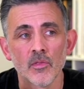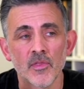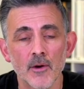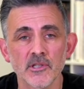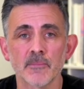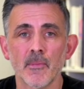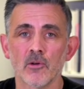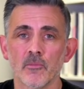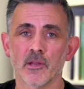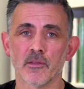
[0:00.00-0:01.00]
There is a
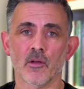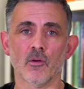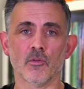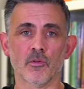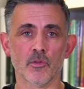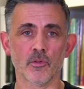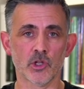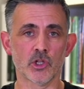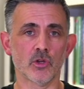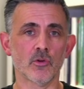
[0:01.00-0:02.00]
moment
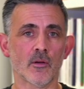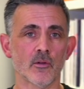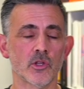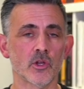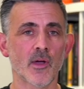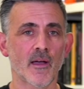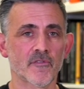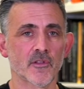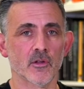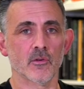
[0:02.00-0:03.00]
you
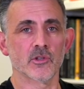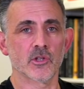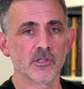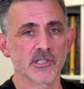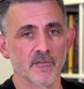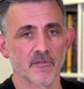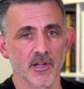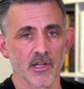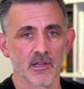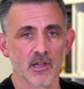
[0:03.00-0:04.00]
have to do
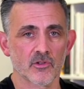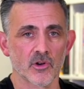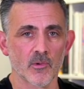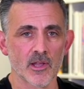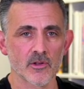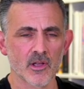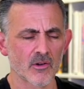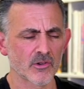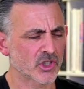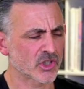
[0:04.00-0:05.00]
something in this trick where you
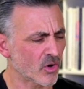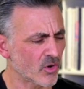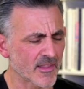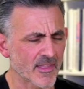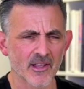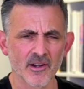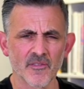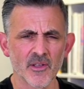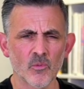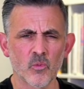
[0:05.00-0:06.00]
go, surely they're going
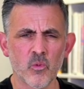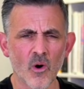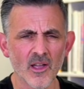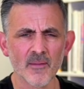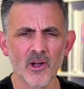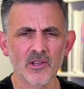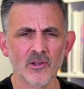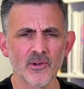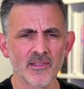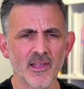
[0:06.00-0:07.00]
to think, why am I
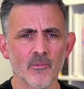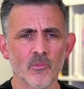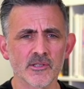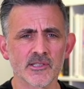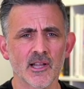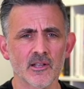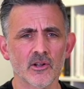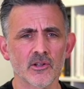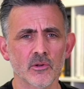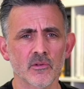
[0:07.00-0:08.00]
doing that? What's that
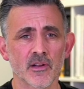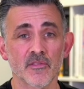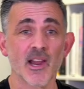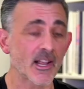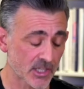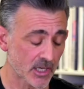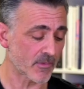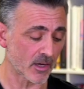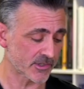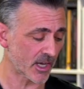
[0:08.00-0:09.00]
got to do with anything? Actually,
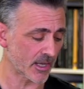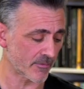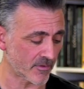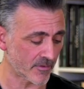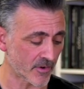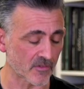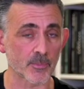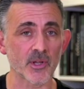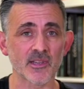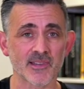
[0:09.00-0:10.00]
I'll tell you,
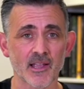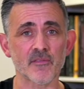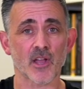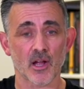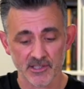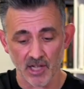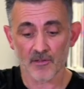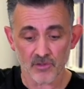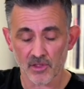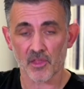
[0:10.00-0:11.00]
involves putting the deck of cards
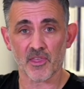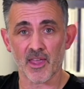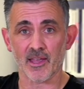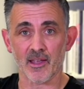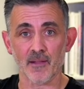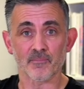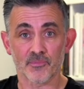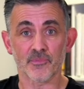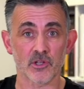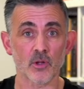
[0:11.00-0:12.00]
under the thing and
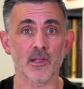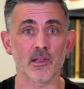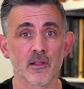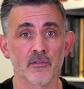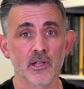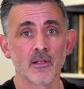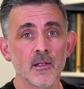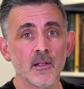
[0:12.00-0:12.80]
doing something.